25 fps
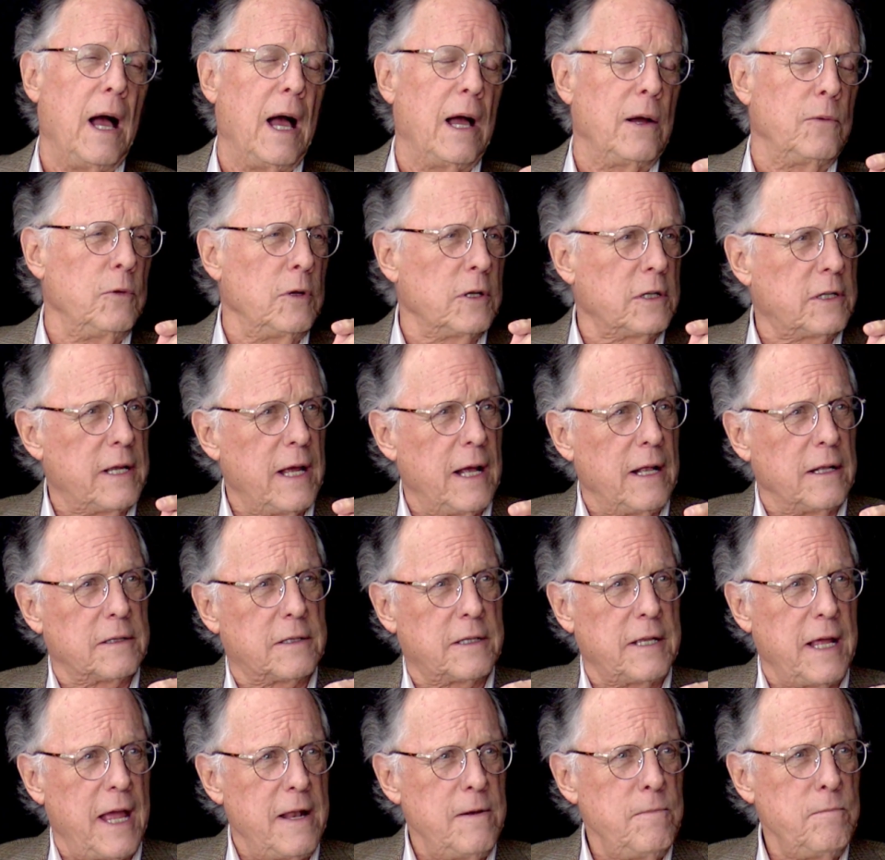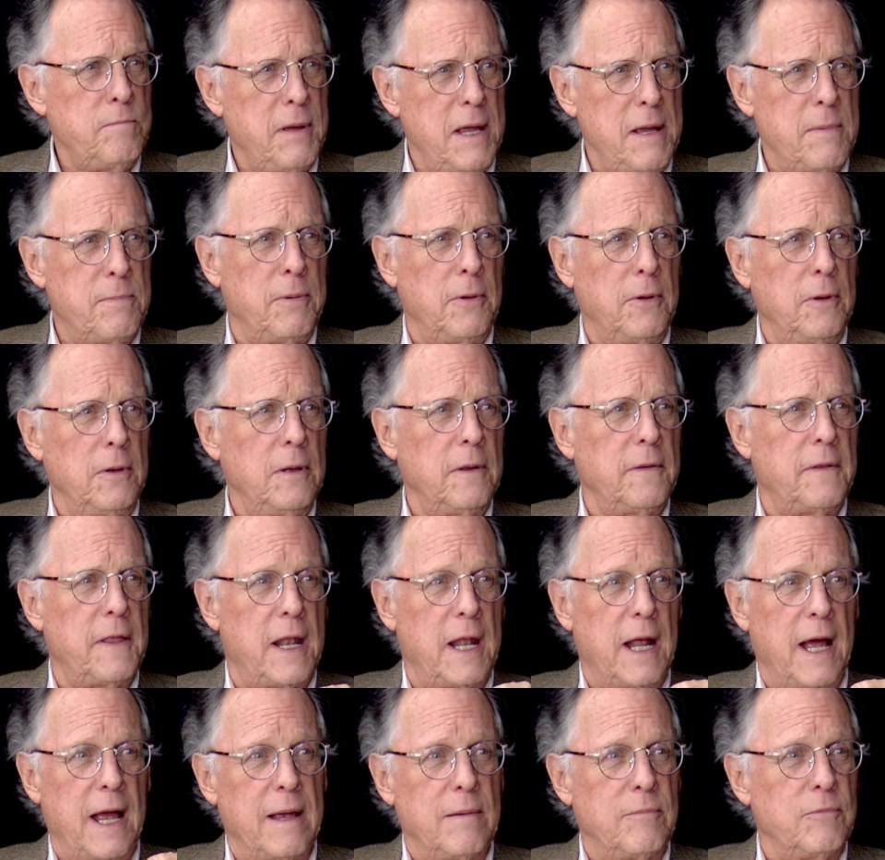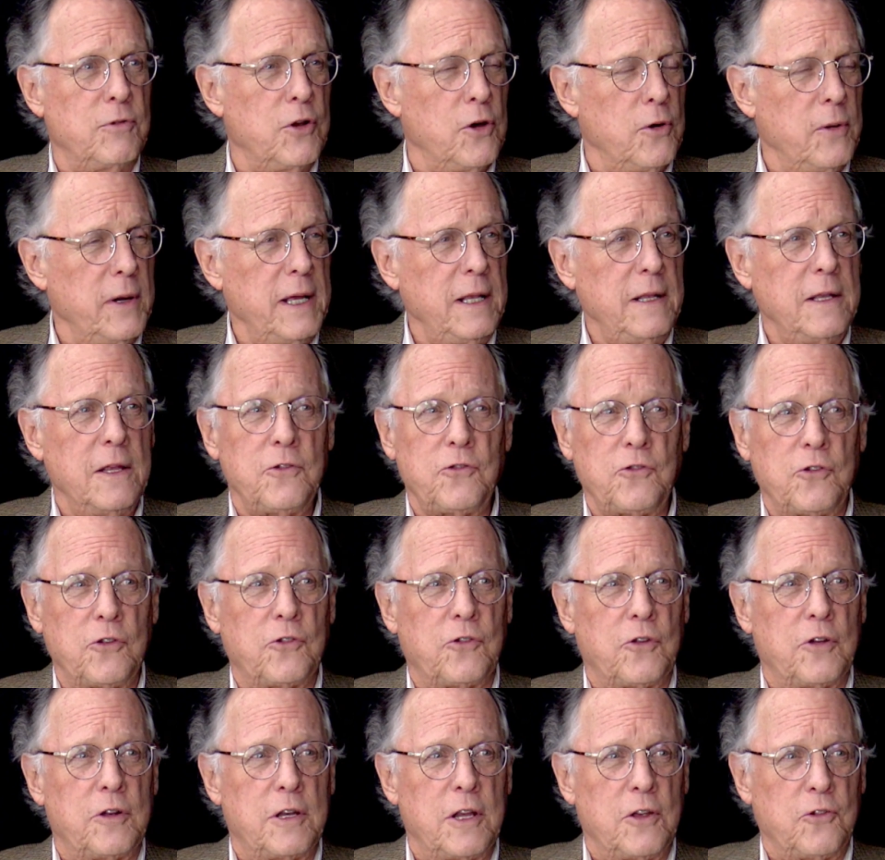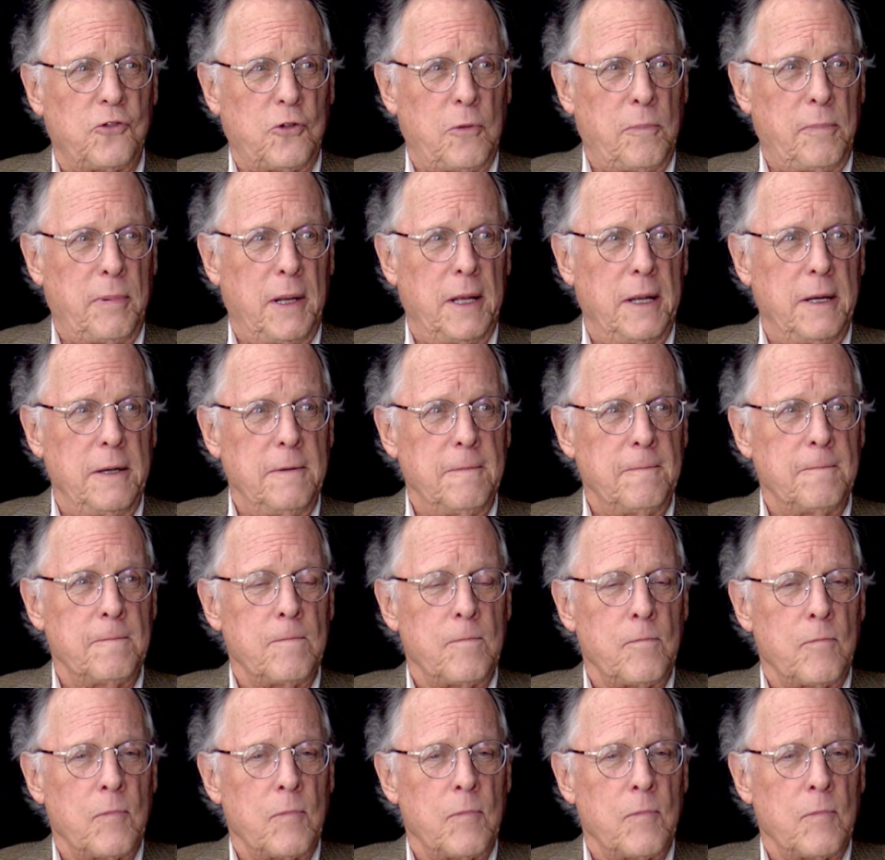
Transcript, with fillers: I will tell 10 people that I am doing this as a discipline.